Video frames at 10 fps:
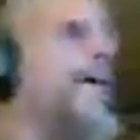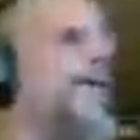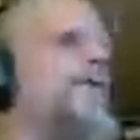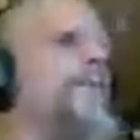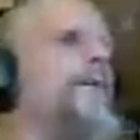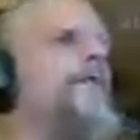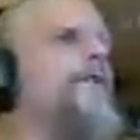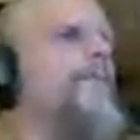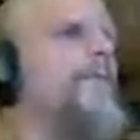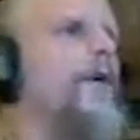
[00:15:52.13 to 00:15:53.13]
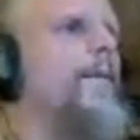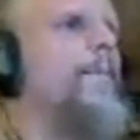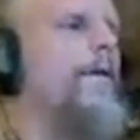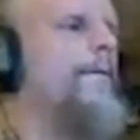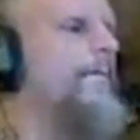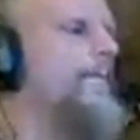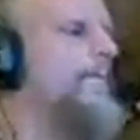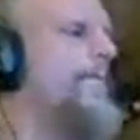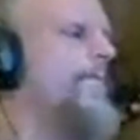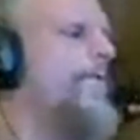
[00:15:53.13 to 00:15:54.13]
Smash that subscribe button.
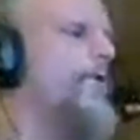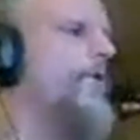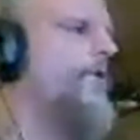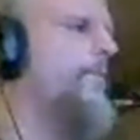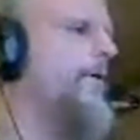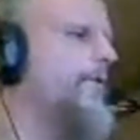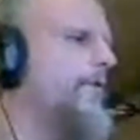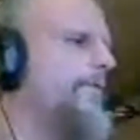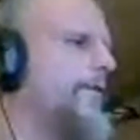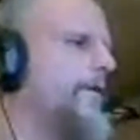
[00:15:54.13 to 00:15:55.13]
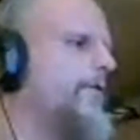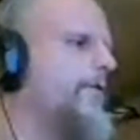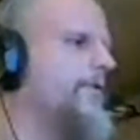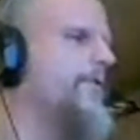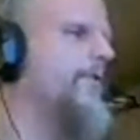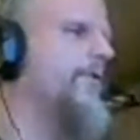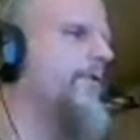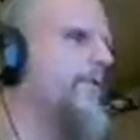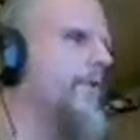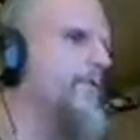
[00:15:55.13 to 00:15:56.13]
Turn on your bell notifications so
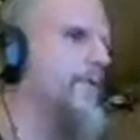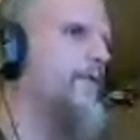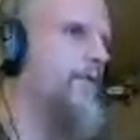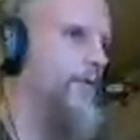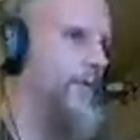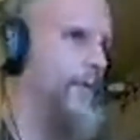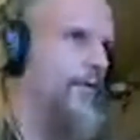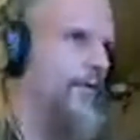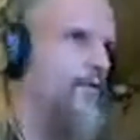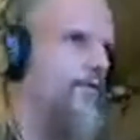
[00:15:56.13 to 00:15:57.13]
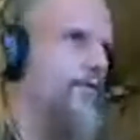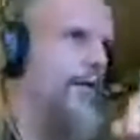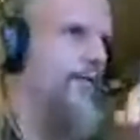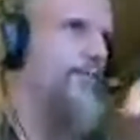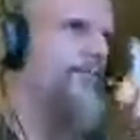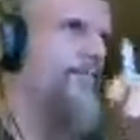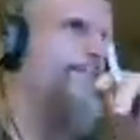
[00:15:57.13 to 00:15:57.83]
you won't miss news here on the channel.